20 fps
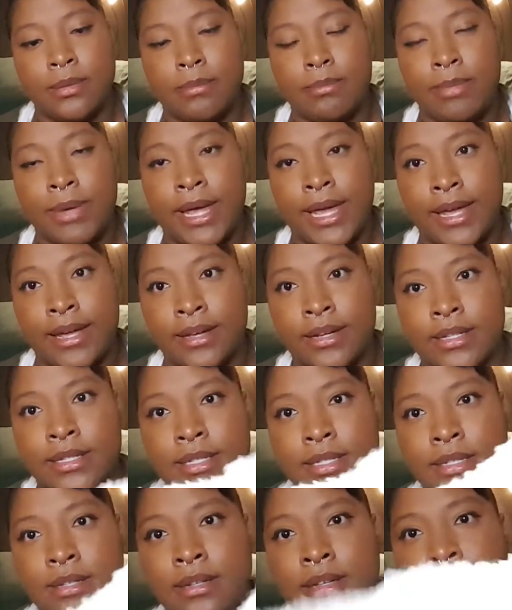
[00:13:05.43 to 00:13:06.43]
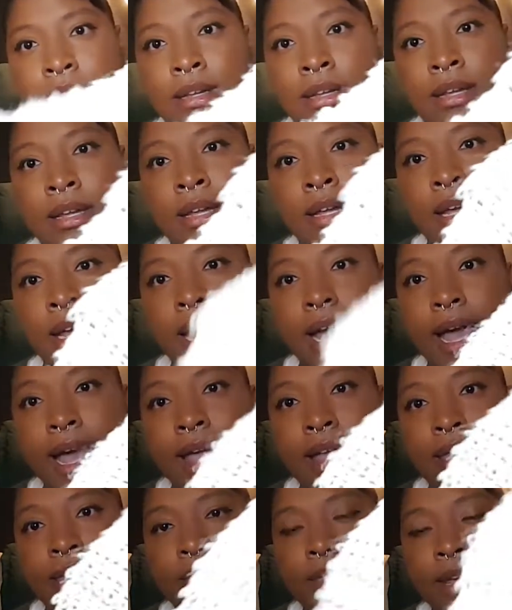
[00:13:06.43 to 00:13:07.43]
bags,
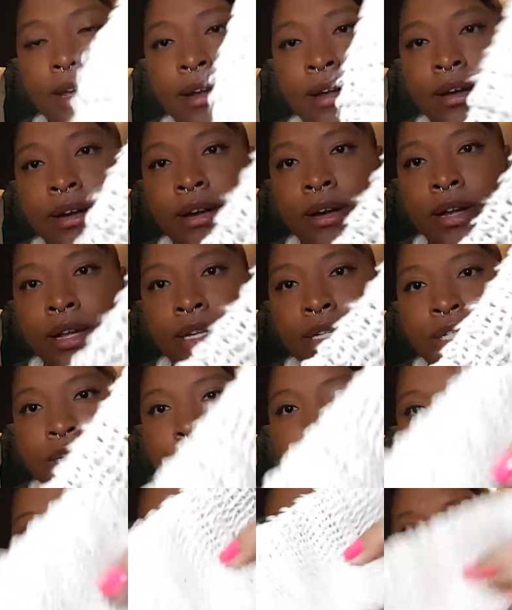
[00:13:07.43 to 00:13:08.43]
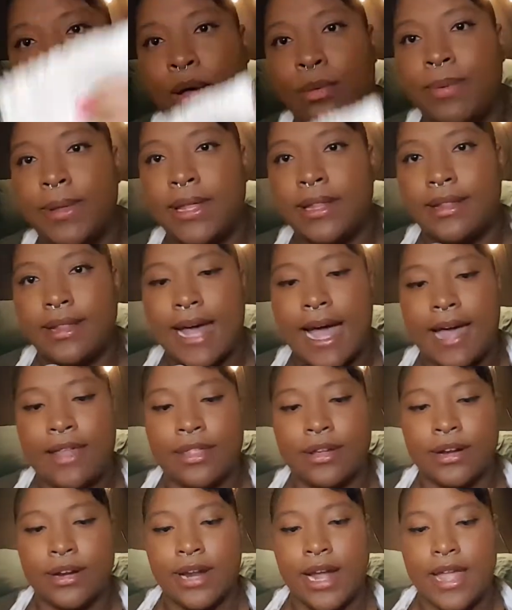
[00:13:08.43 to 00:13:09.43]
and they're just to help it
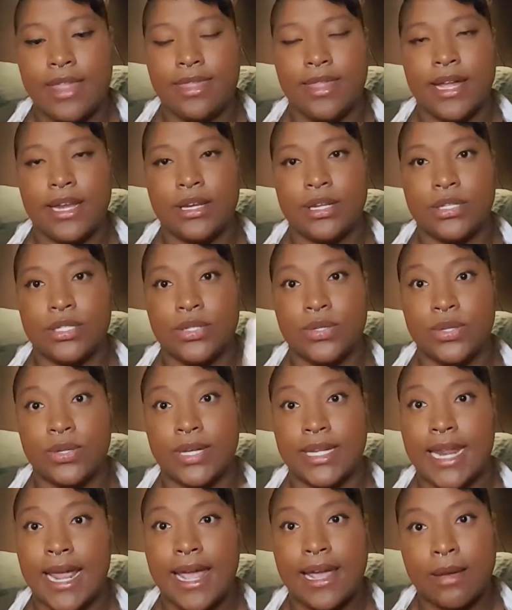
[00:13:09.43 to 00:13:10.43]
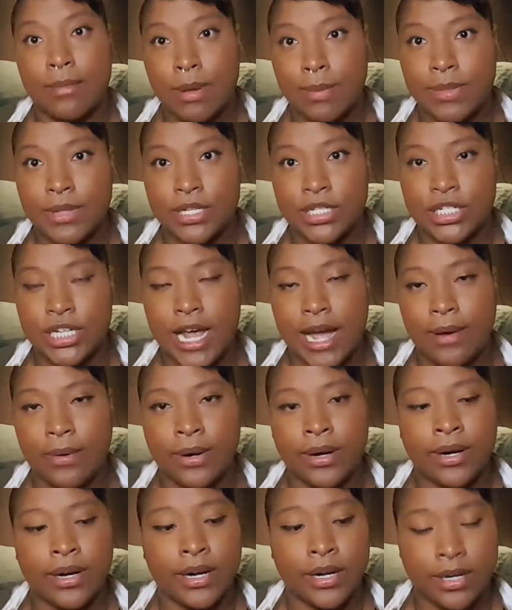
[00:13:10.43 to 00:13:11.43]
lather, and then so you can hang them up in the
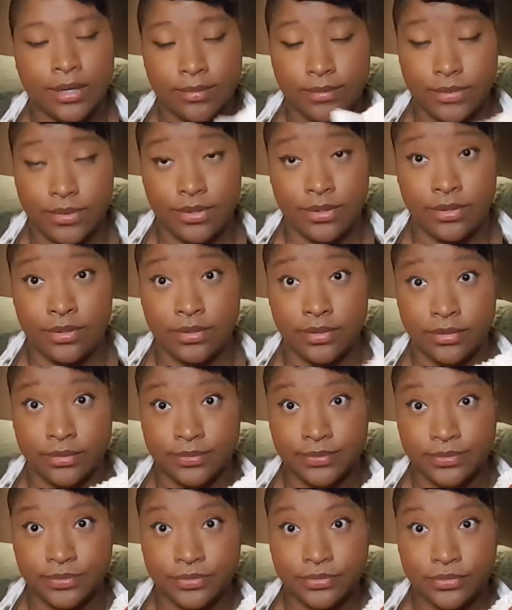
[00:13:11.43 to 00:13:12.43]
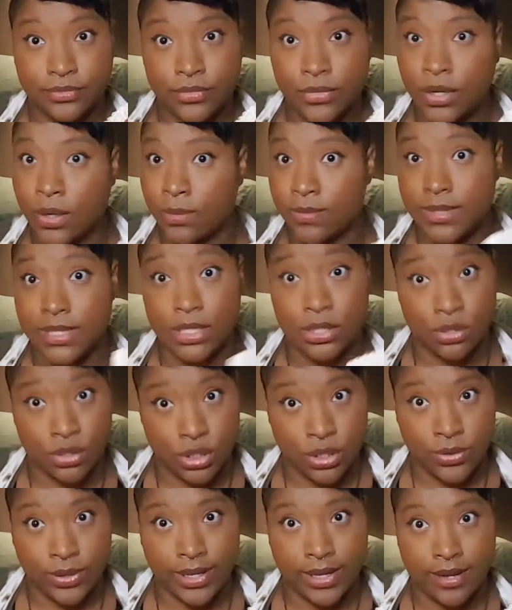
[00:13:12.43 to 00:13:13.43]
shower. Nope, still
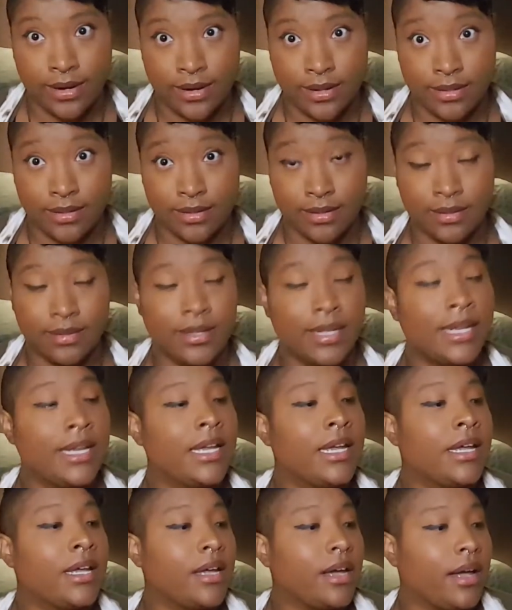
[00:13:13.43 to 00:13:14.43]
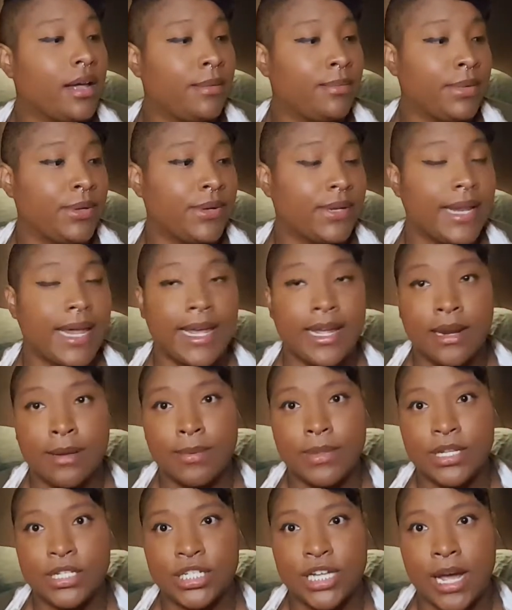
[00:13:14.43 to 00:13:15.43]
choking on nothing. You can hang it up
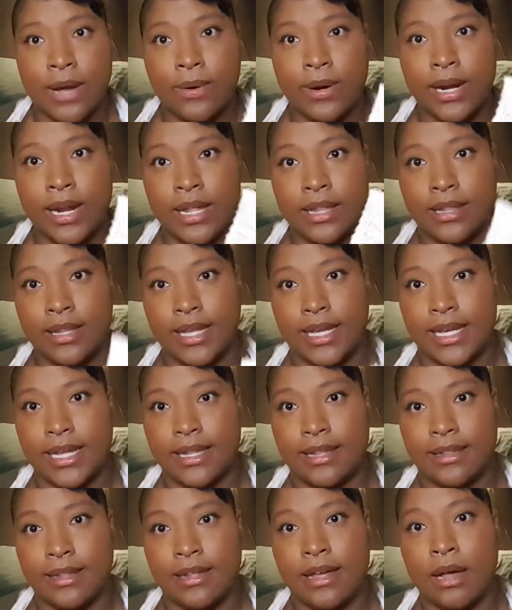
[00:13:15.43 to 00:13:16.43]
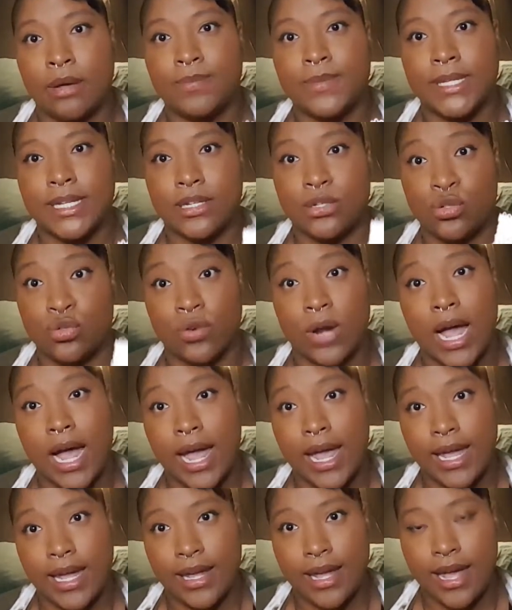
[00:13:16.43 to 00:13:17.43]
in the shower, and like it helps it
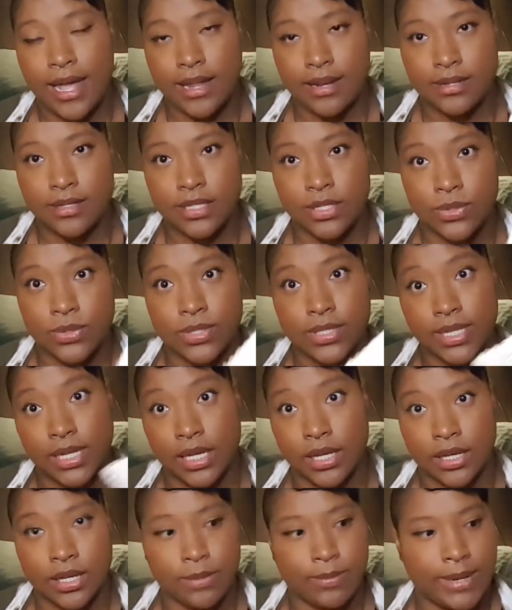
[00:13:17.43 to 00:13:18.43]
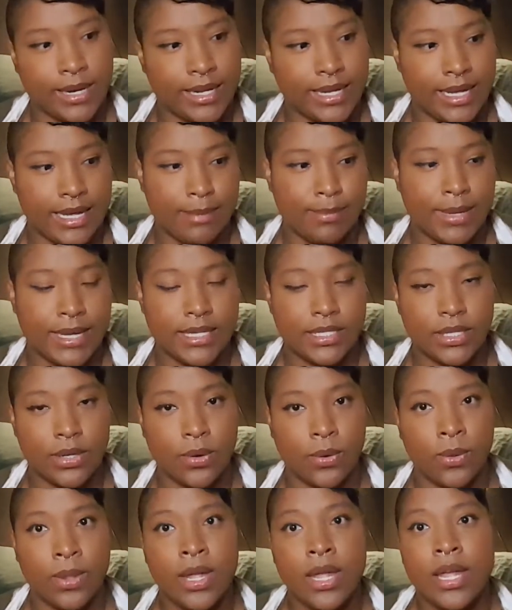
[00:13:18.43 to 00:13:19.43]
dry, and so it's like a good way to keep it.
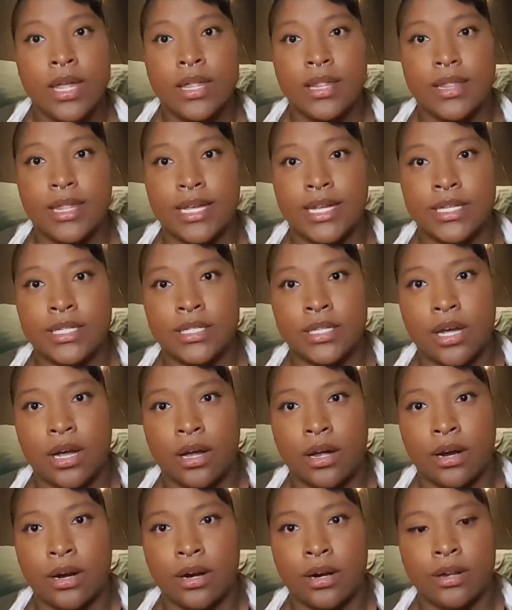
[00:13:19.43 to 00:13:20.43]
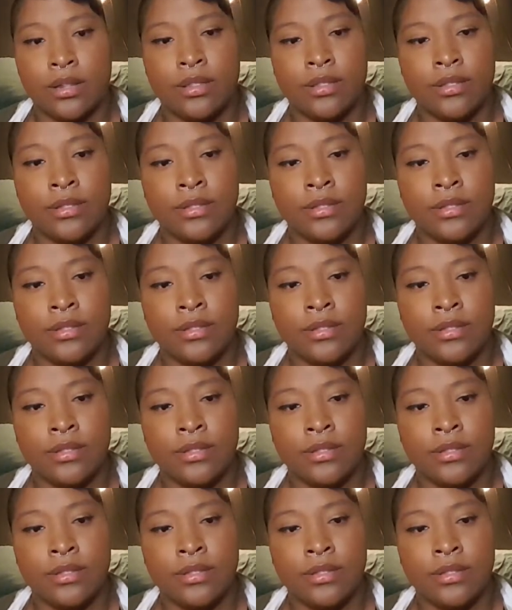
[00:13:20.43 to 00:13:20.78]
So these are